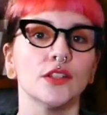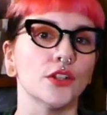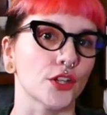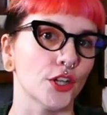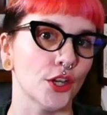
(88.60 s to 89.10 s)

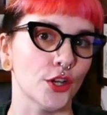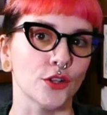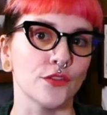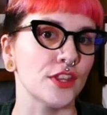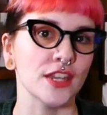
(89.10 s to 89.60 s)
look
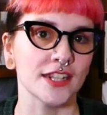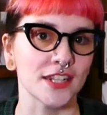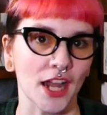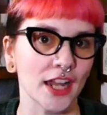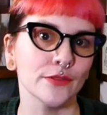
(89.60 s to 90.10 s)
over the
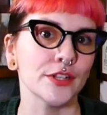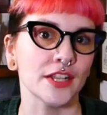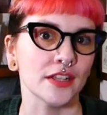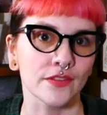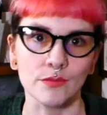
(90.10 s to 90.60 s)

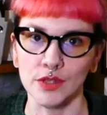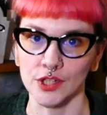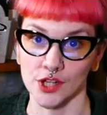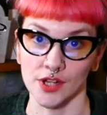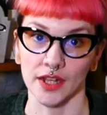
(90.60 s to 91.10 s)
entirety of the
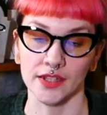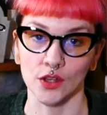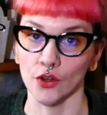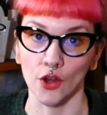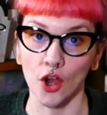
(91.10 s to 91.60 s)
merchandise
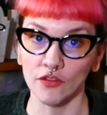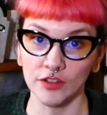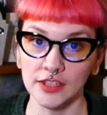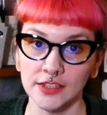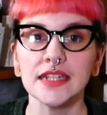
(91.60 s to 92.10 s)
on
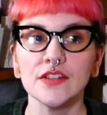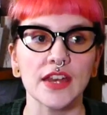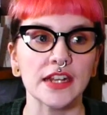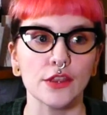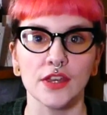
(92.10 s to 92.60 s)
offer, see if
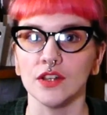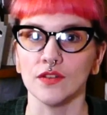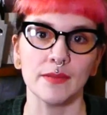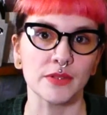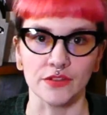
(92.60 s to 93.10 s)
anything
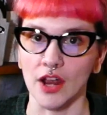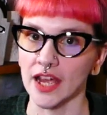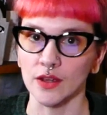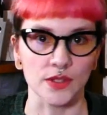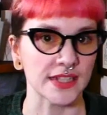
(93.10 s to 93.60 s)
grabs your
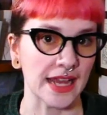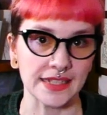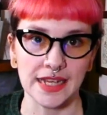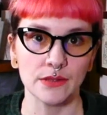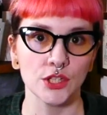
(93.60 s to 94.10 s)
eye or
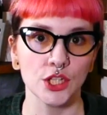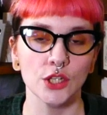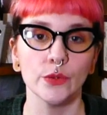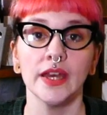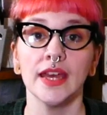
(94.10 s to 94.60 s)
stands out to
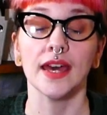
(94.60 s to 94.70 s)
you,